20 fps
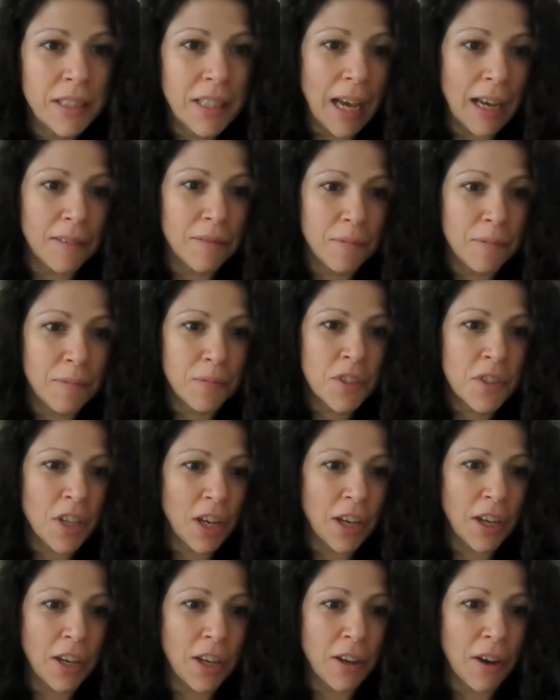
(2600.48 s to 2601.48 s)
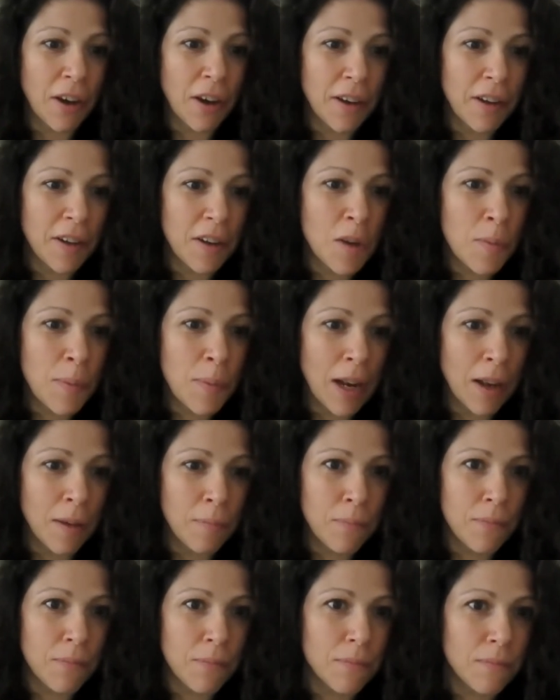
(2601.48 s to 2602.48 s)

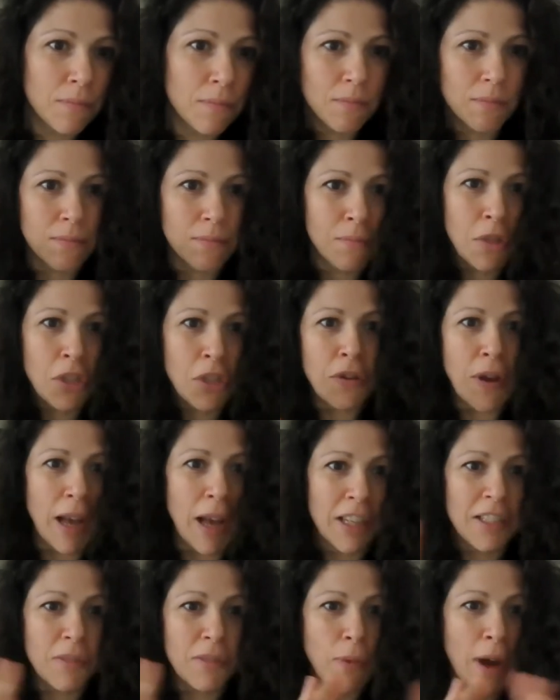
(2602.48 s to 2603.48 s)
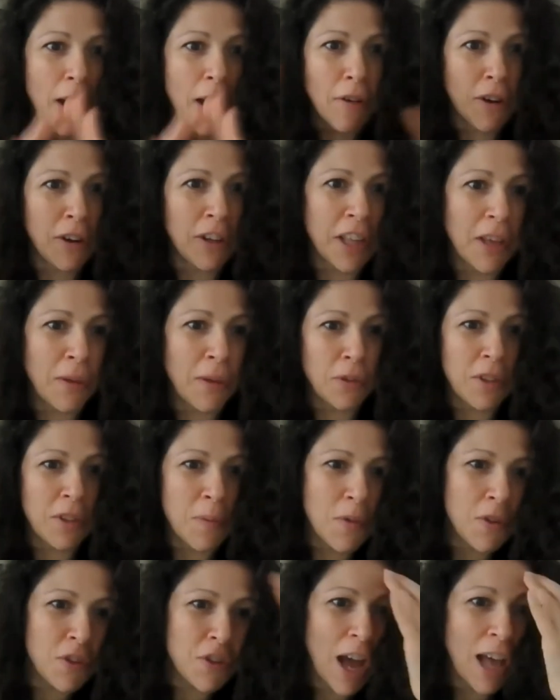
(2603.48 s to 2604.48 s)
Nabila, mutuality, where are you on
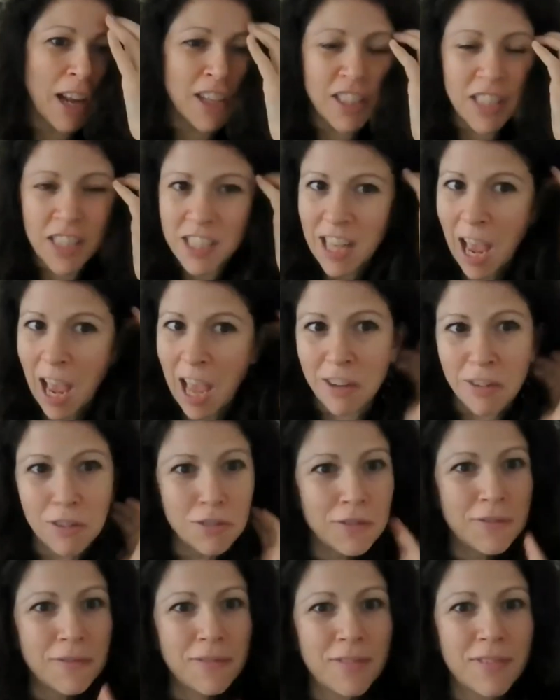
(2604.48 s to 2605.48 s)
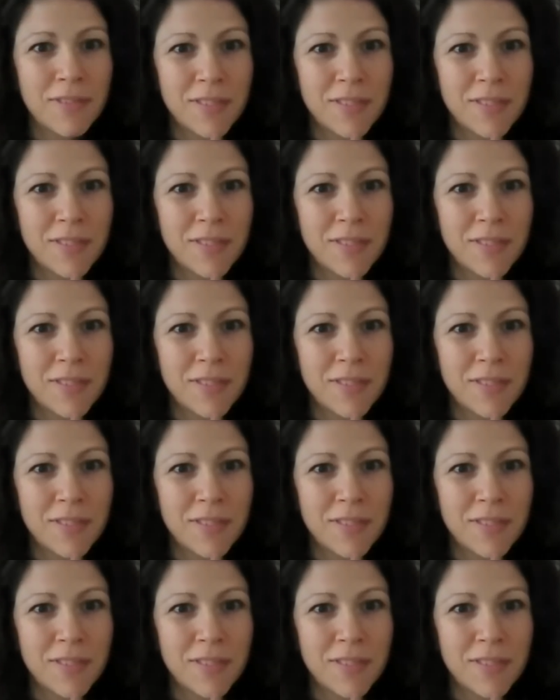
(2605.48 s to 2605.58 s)
the mutuality scale?